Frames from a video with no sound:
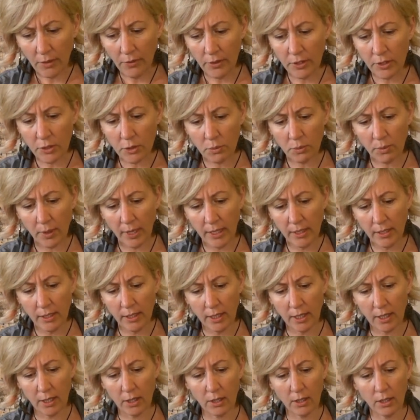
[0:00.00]
this
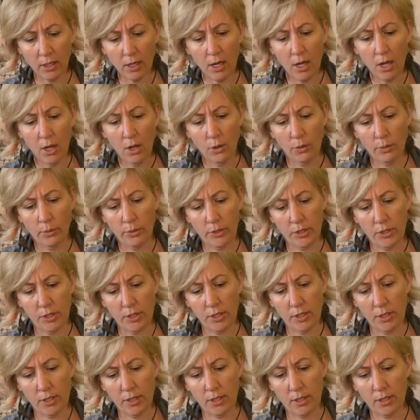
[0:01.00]
reindeer, which
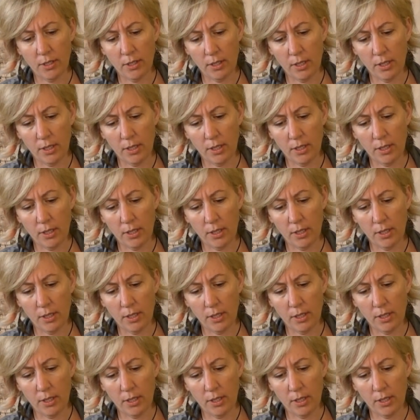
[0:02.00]
is